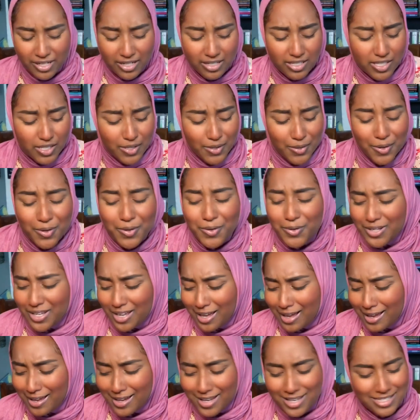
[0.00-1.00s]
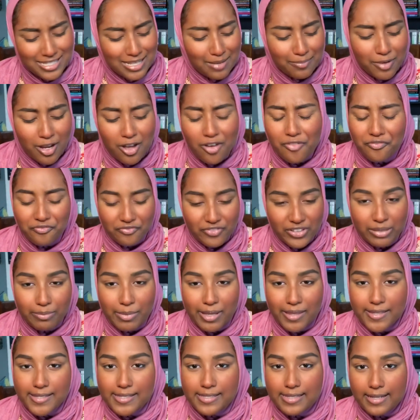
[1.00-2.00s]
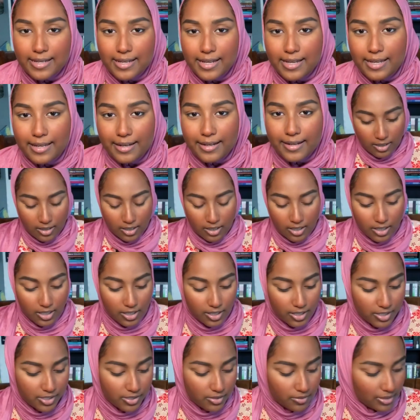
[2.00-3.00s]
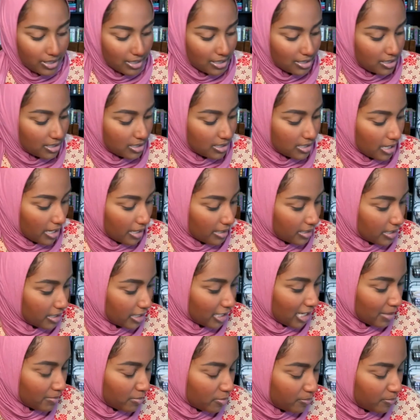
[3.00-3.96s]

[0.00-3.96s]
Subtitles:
it's okay because I'm not filming this again. So next is highlight. Name a